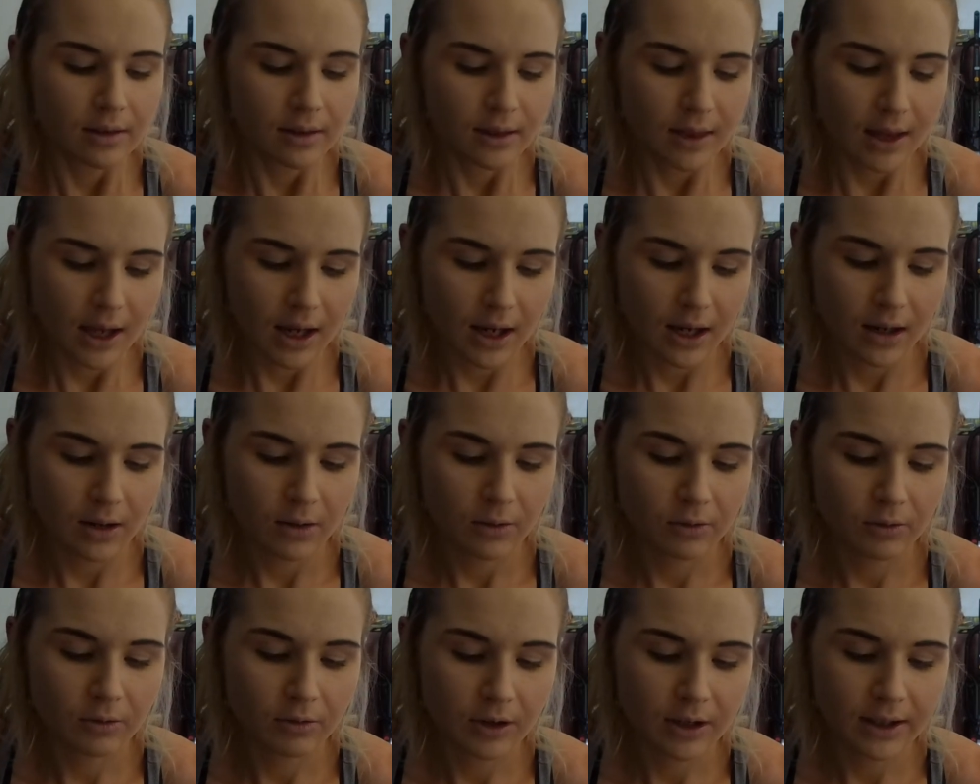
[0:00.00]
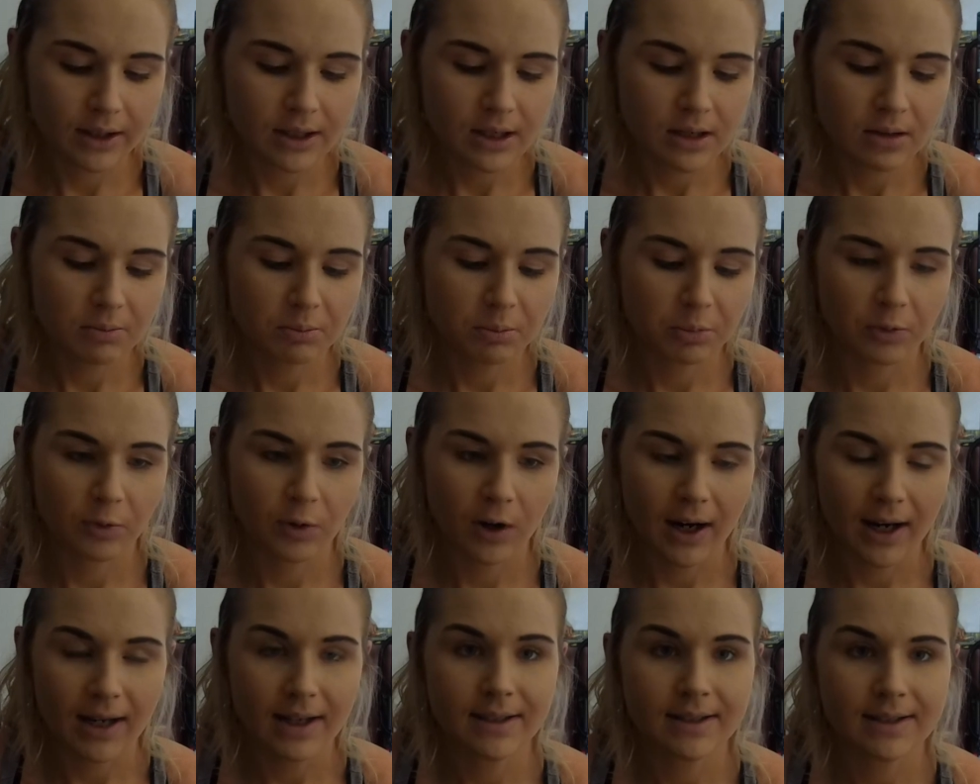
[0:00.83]
They really
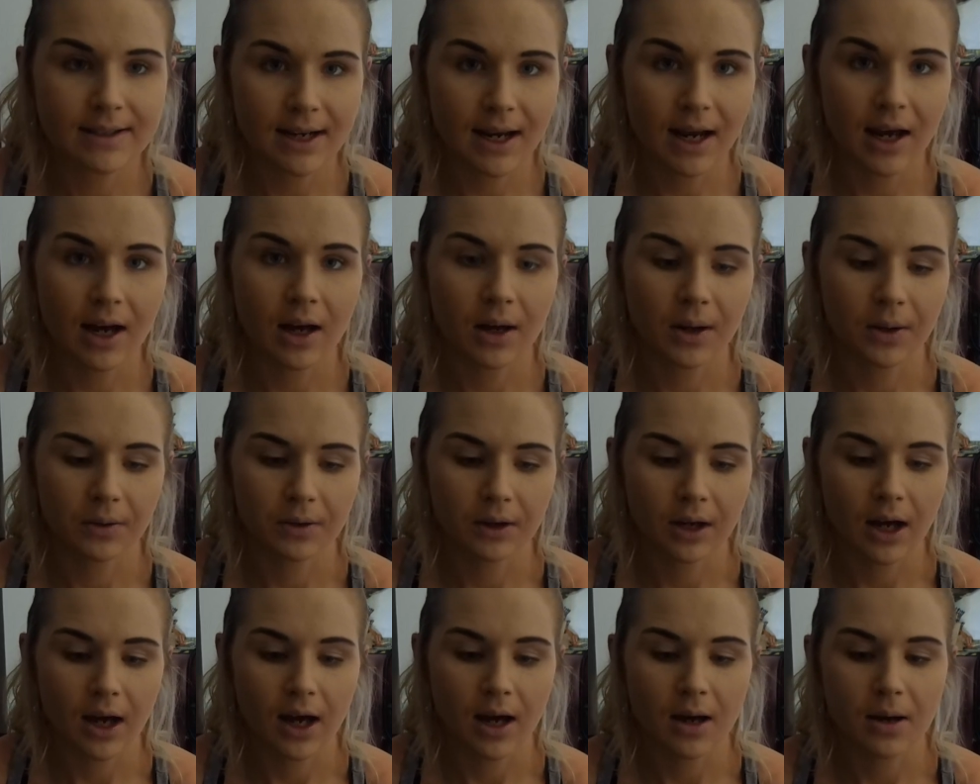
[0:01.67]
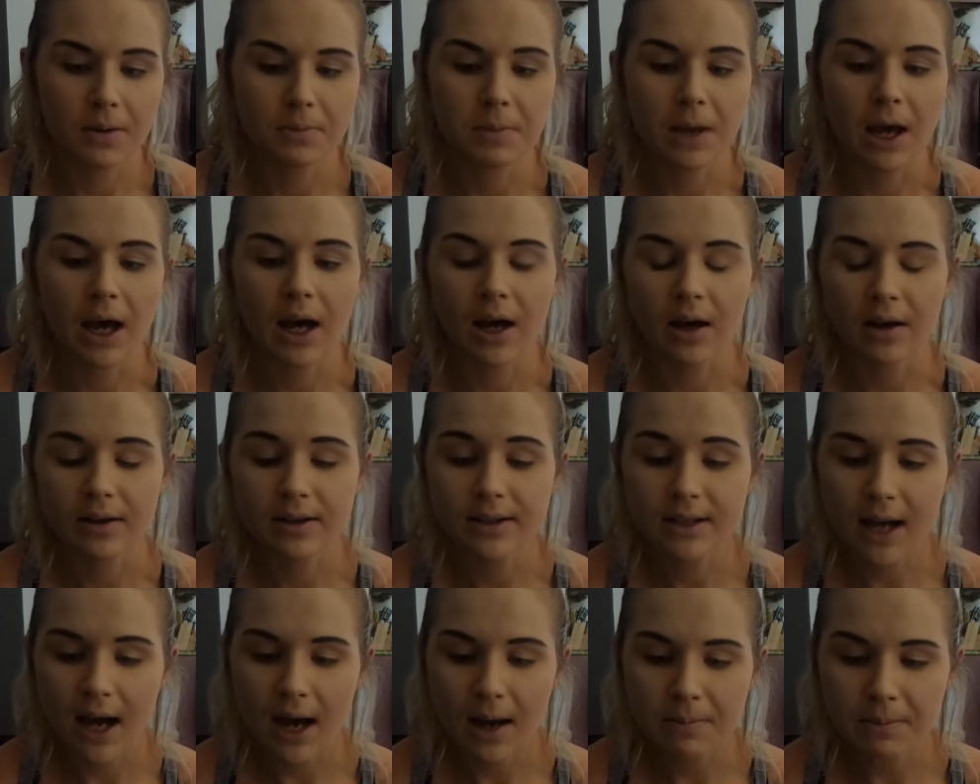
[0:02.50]
break down
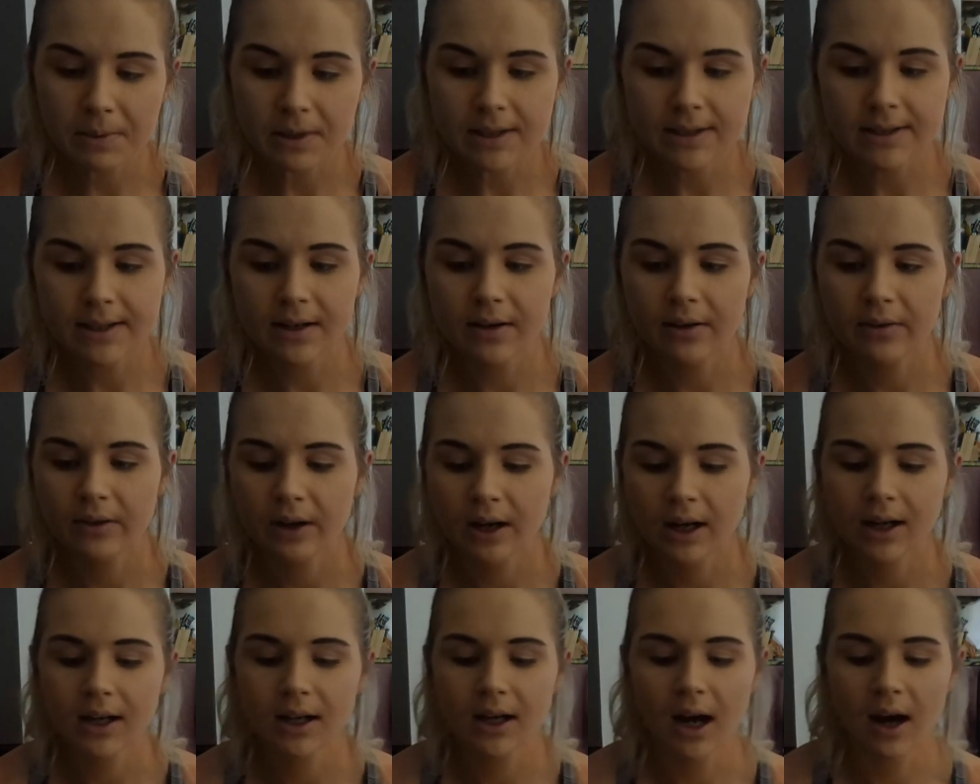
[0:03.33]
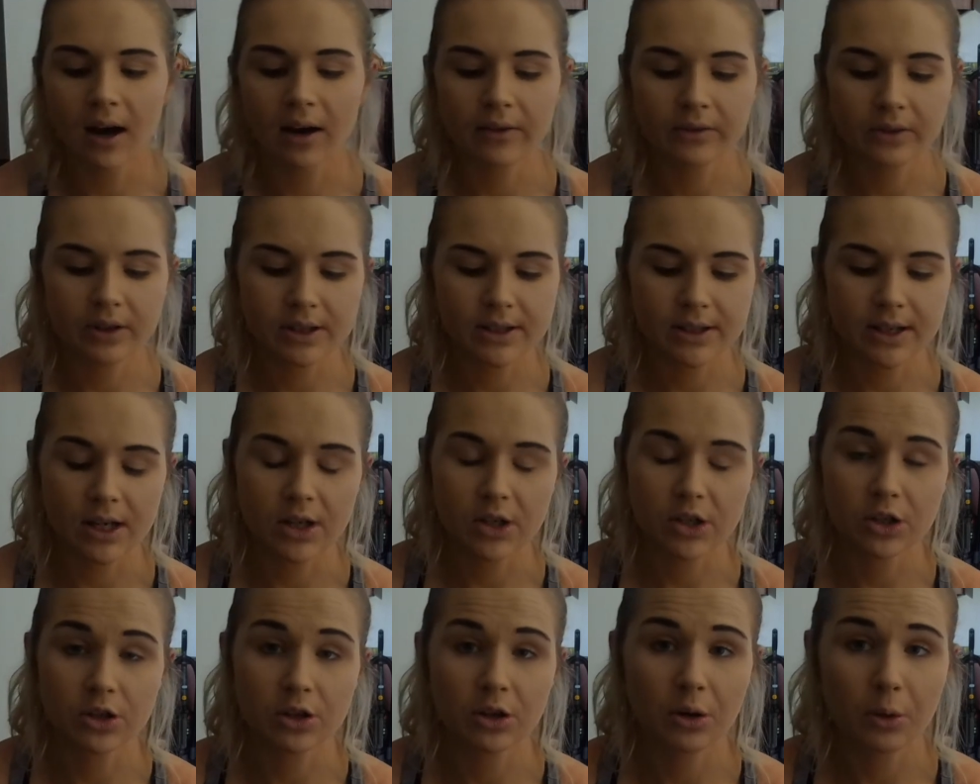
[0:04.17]
health topics in a very
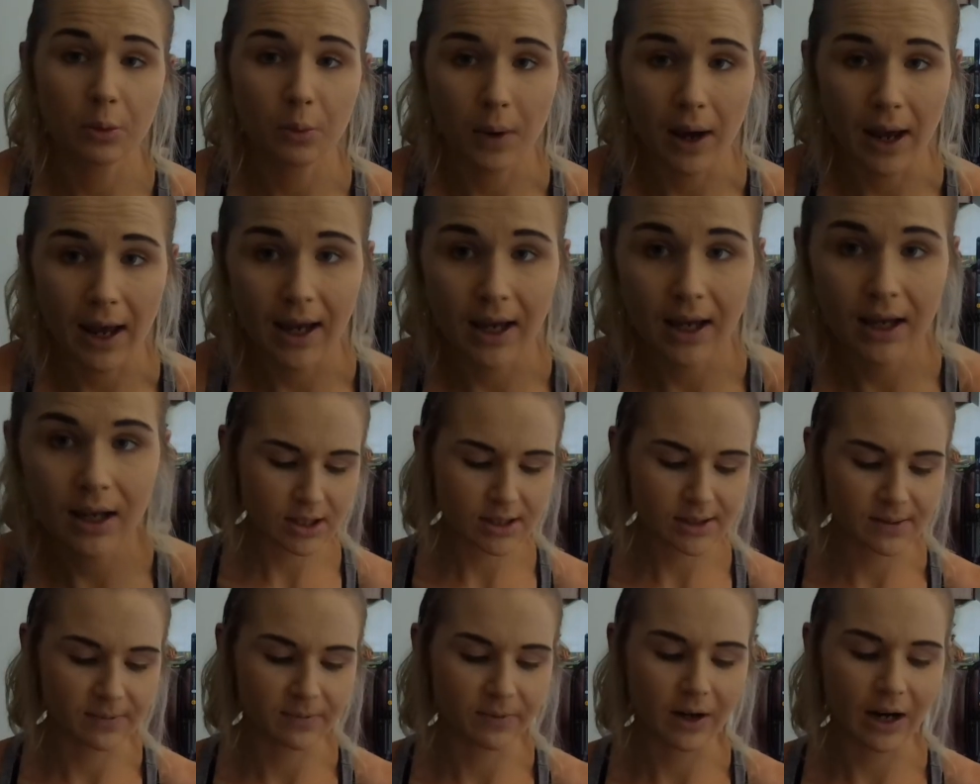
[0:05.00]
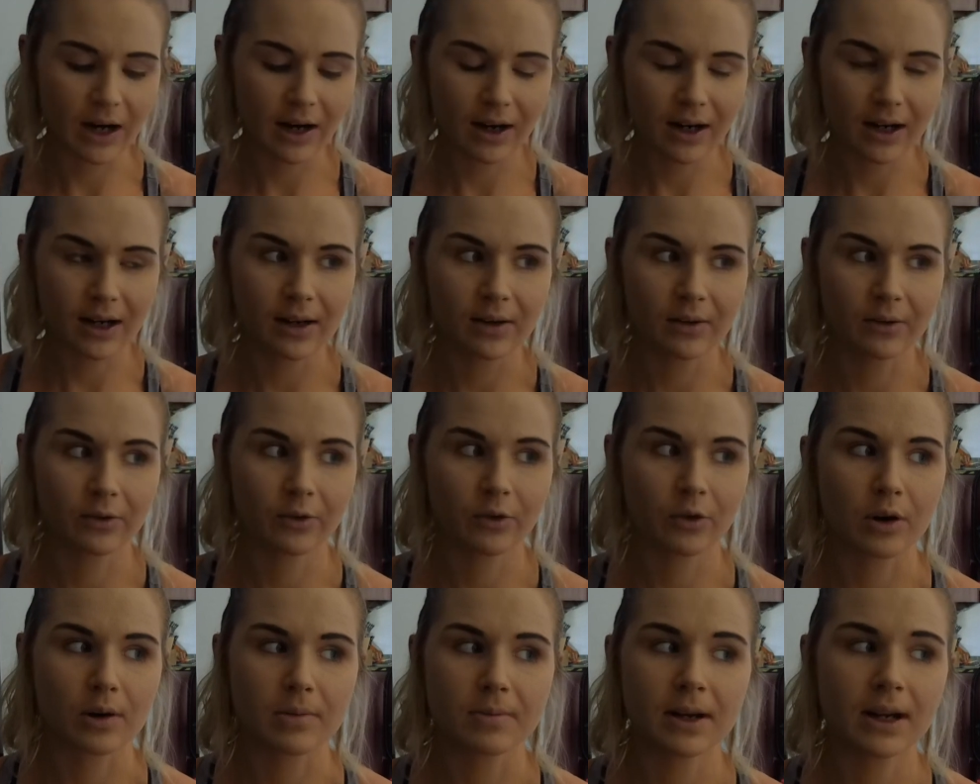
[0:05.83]
conversational way. It's very
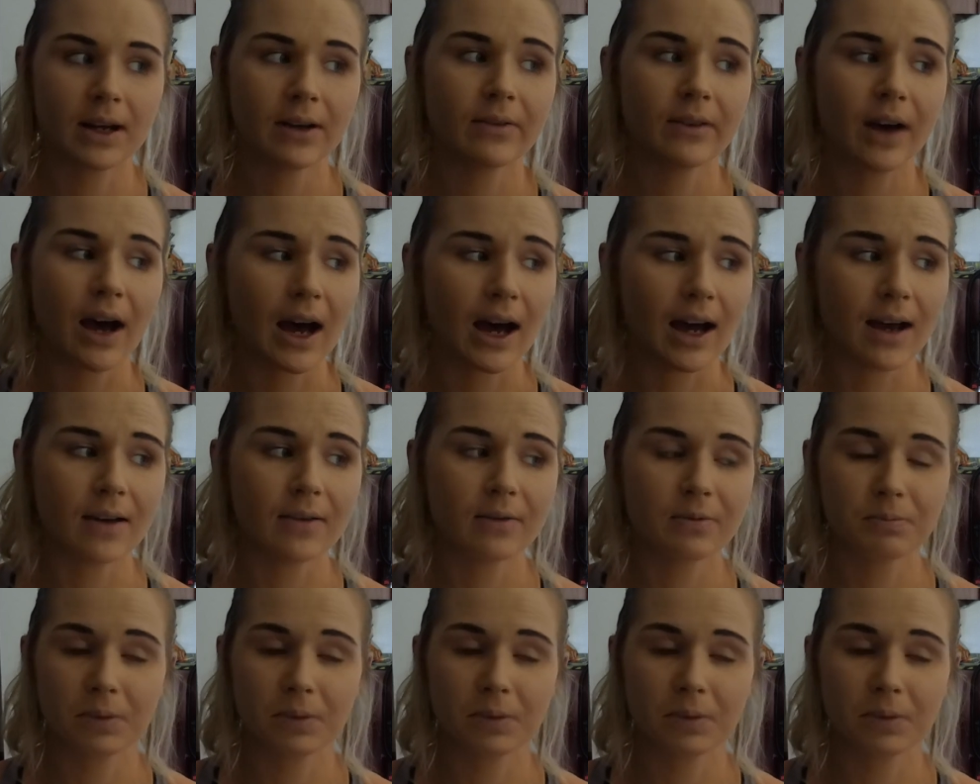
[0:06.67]
informative. I've